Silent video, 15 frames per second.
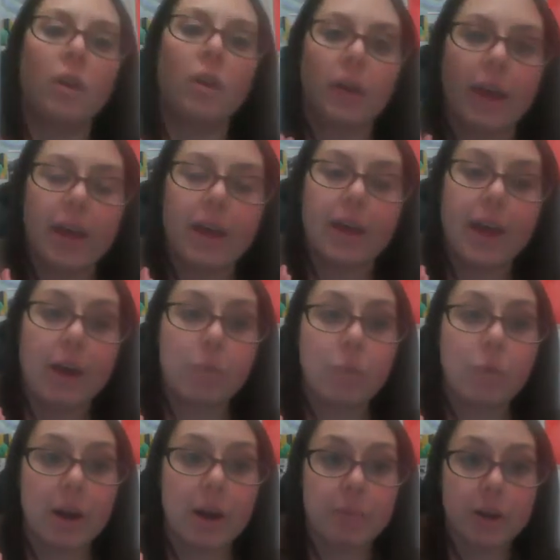okay, again,
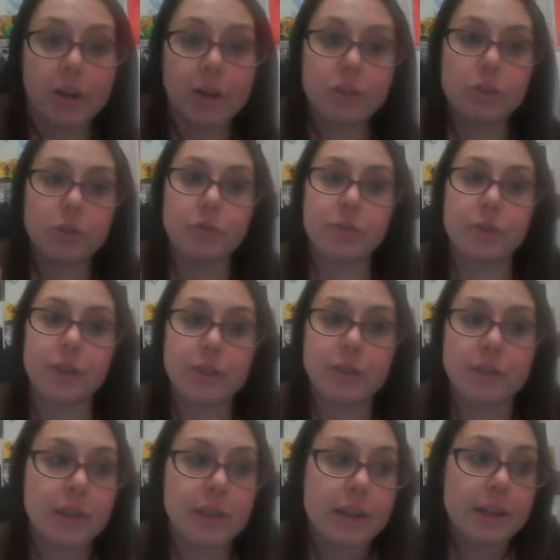what I'm going to do
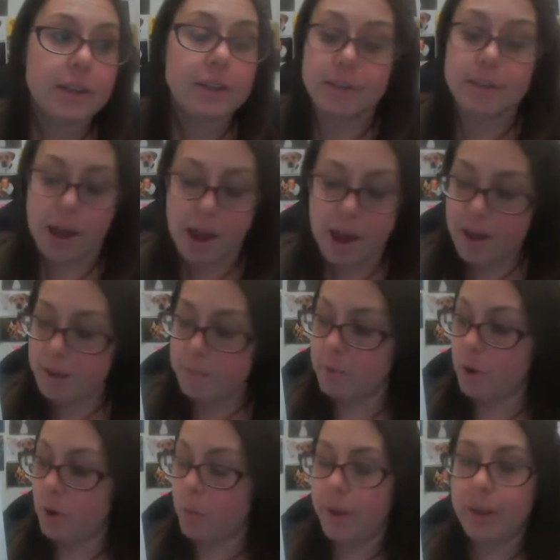first is I
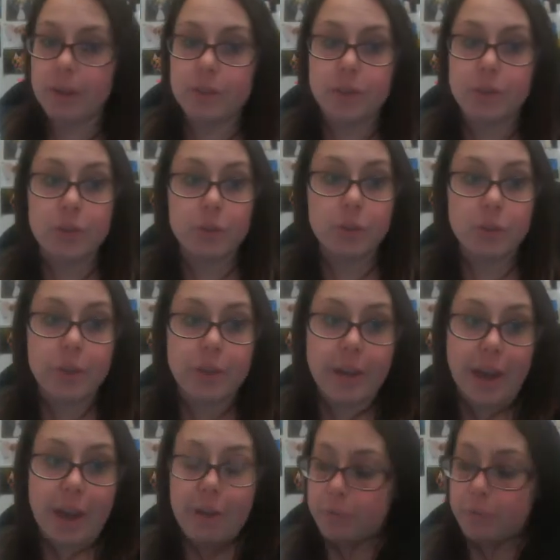am going to
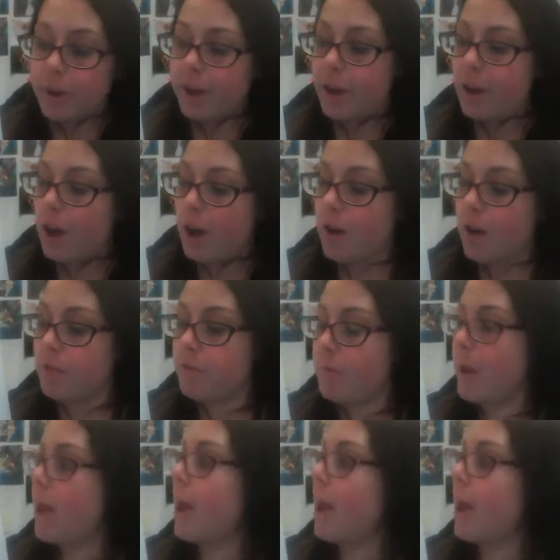get rid of my